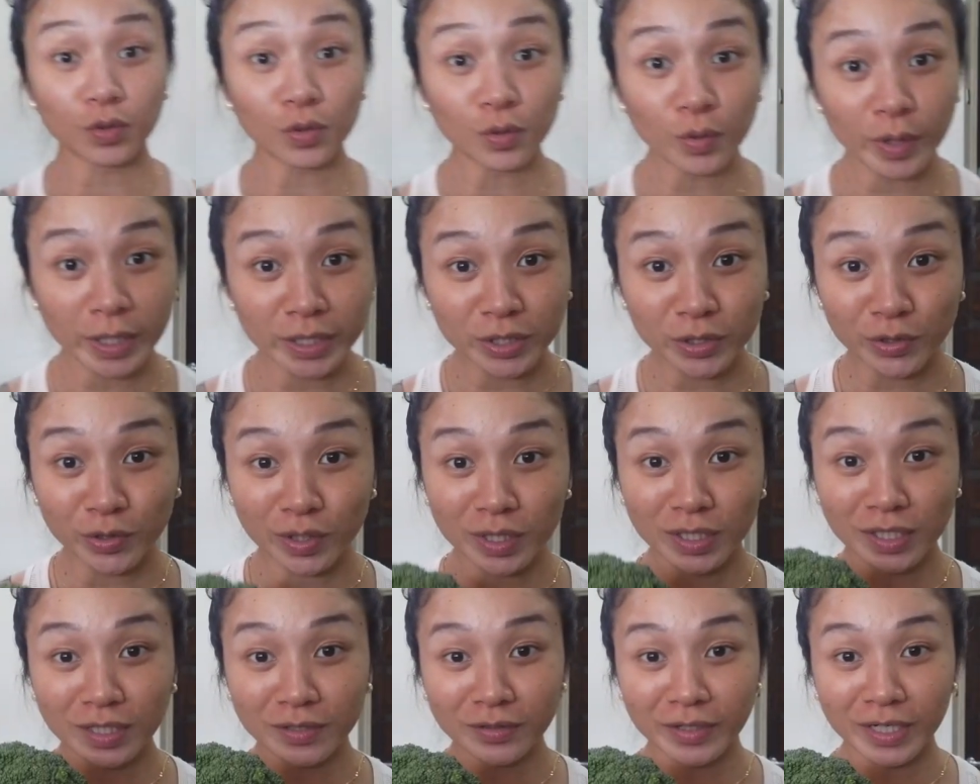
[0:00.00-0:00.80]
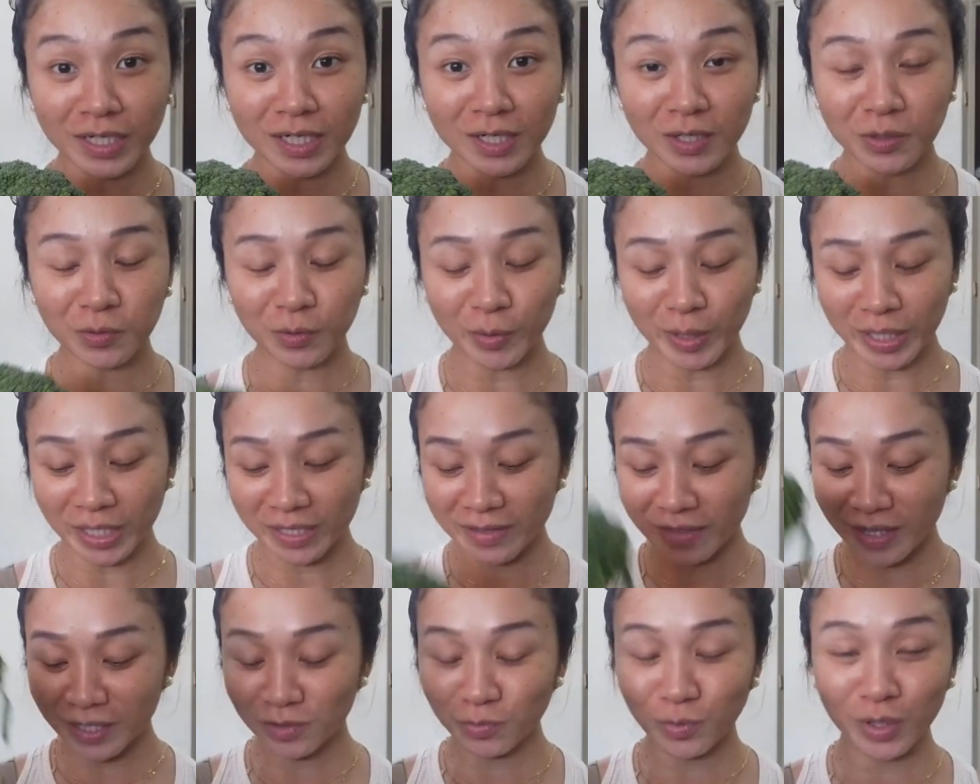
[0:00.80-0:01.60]
Kukwento ko lang real quick
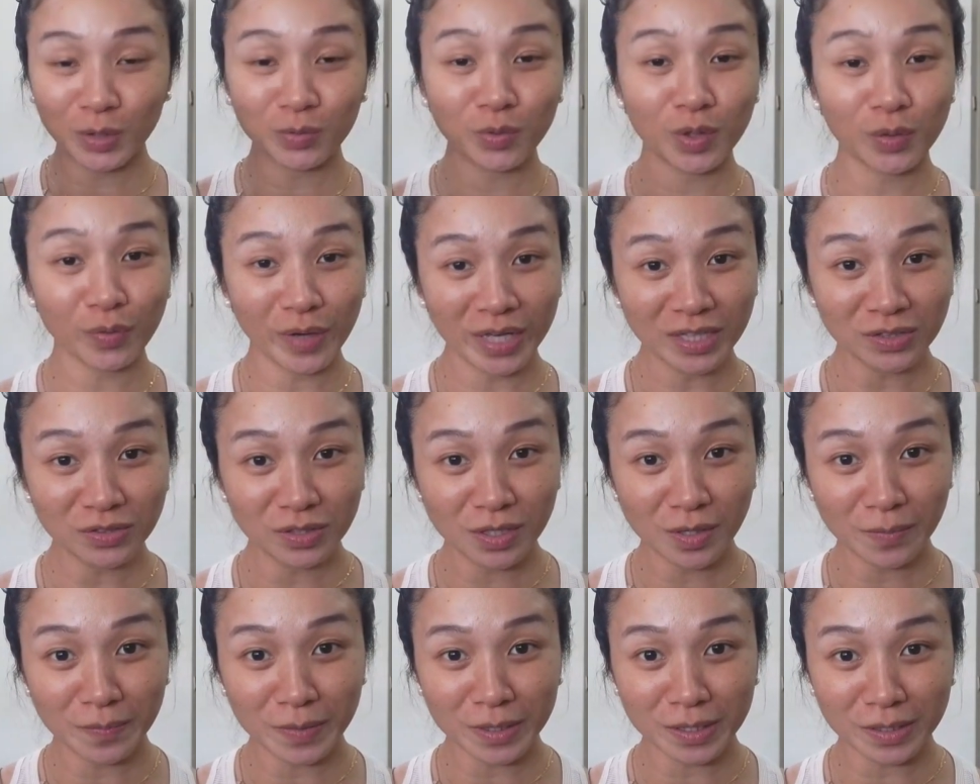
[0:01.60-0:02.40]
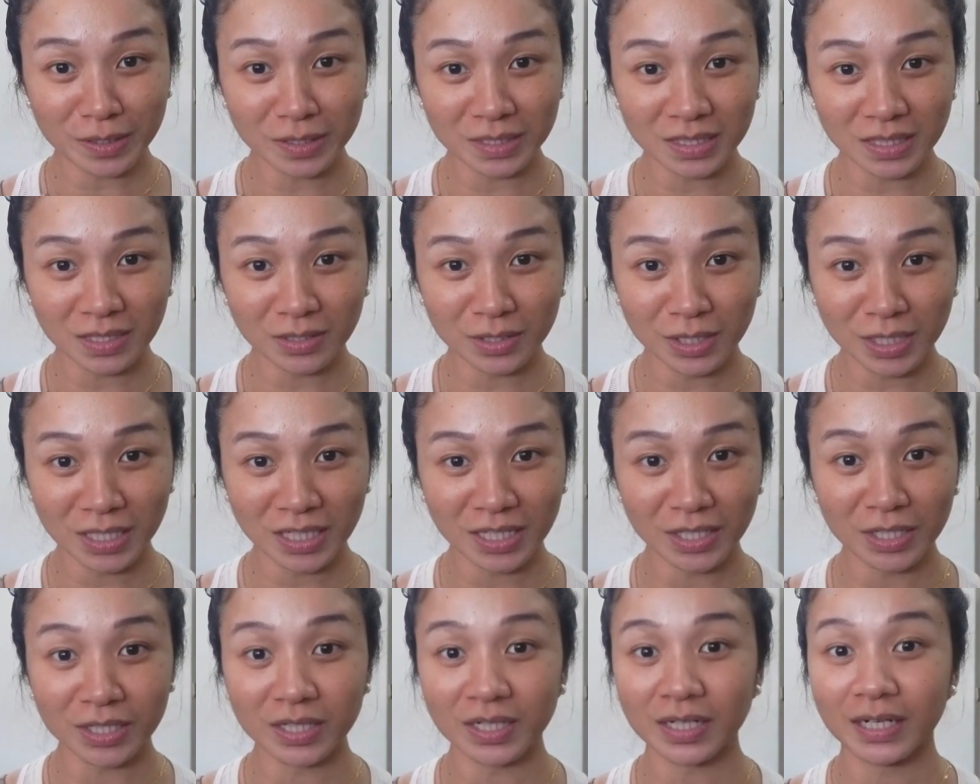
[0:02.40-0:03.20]
that when we went to the market
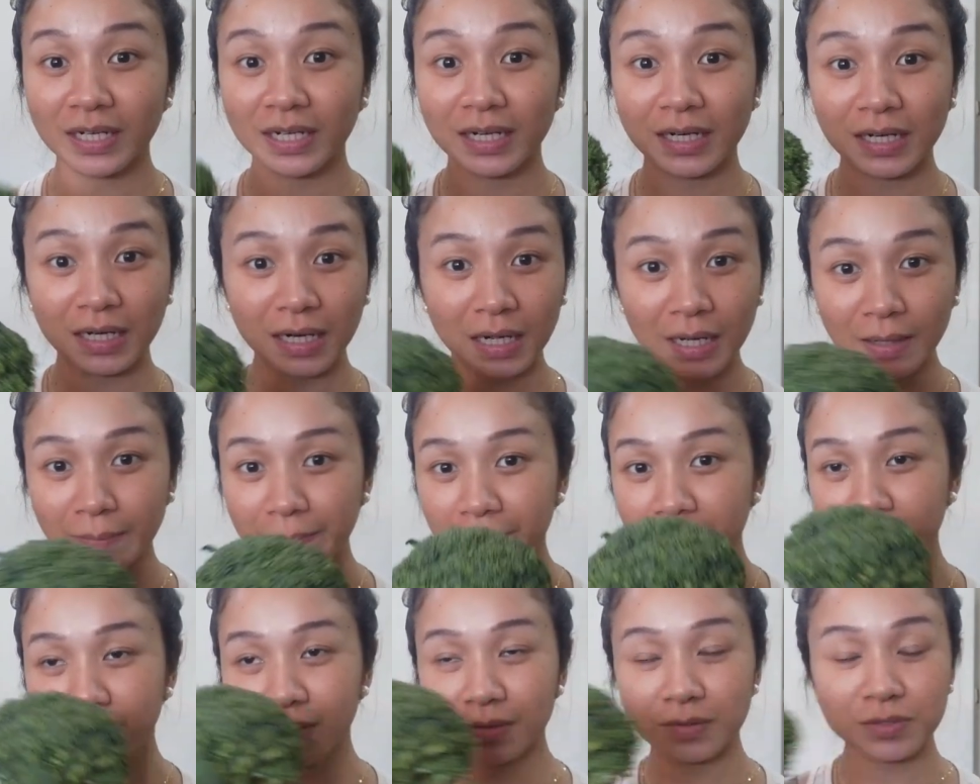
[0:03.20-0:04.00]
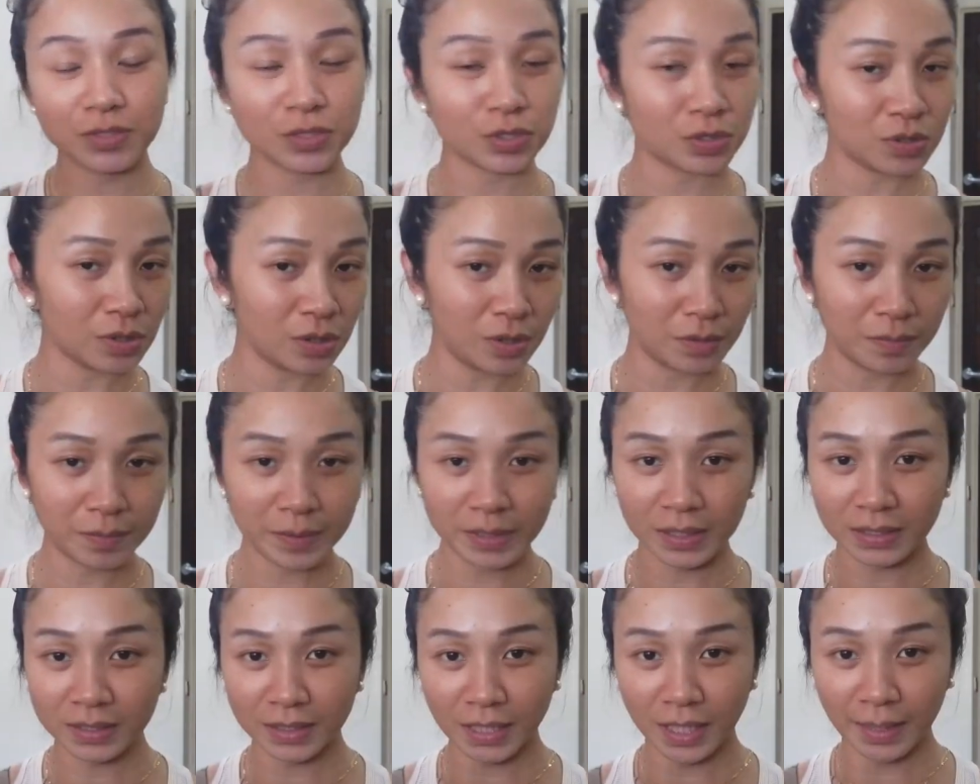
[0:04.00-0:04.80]
earlier, grabe yung
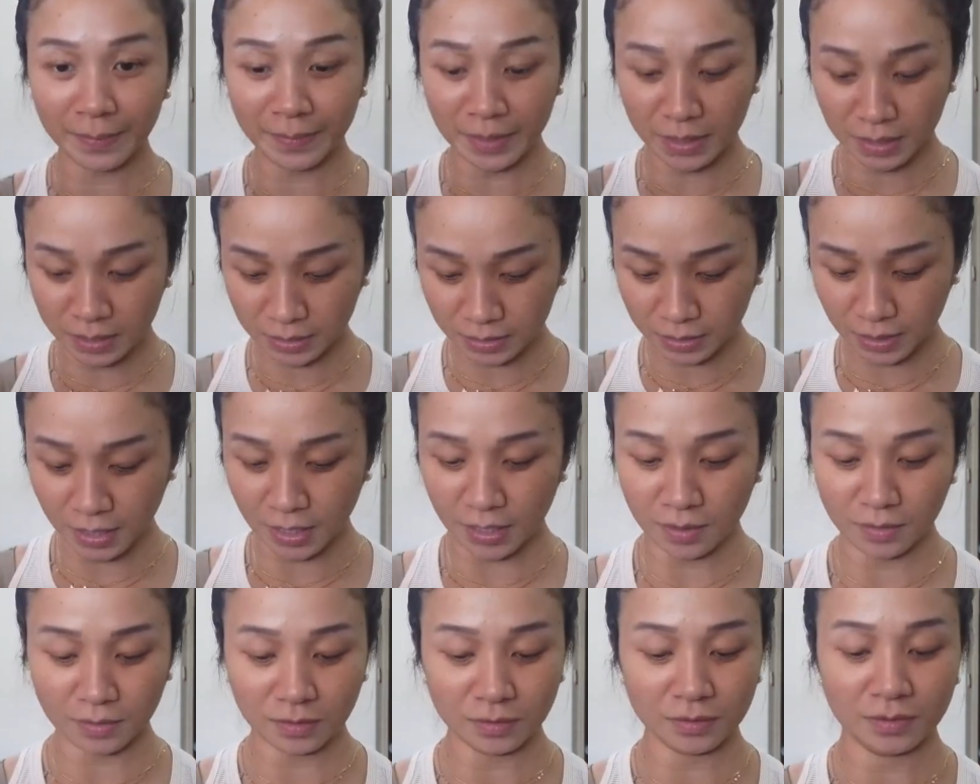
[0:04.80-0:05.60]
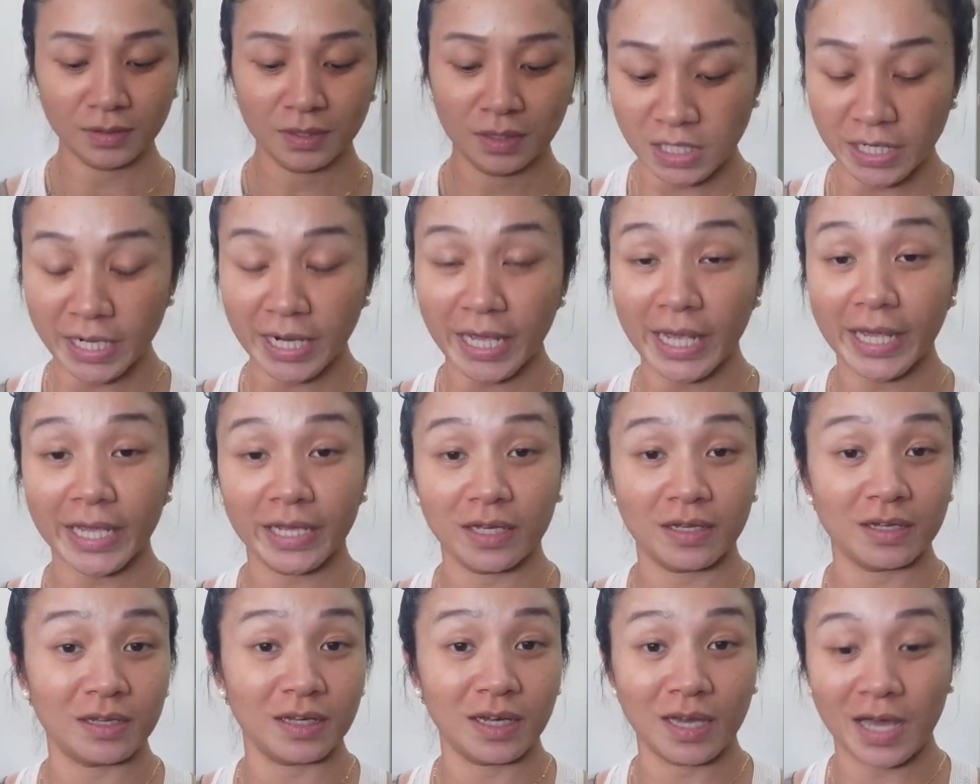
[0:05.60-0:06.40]
sobrang dami ng tao. Tonight,
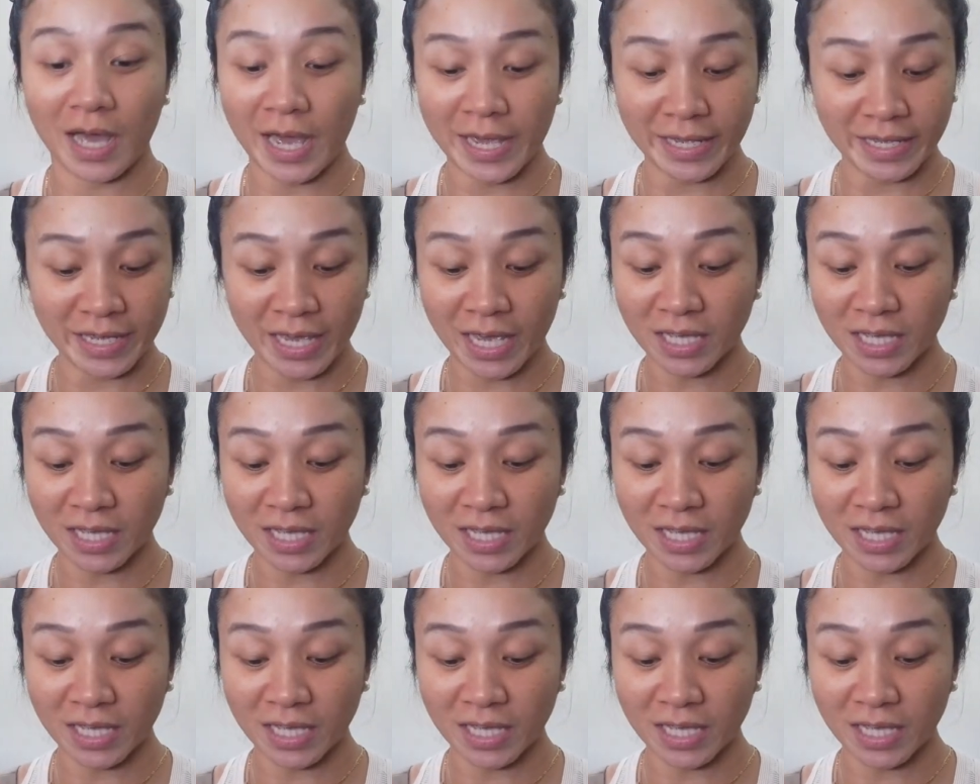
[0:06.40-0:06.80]
I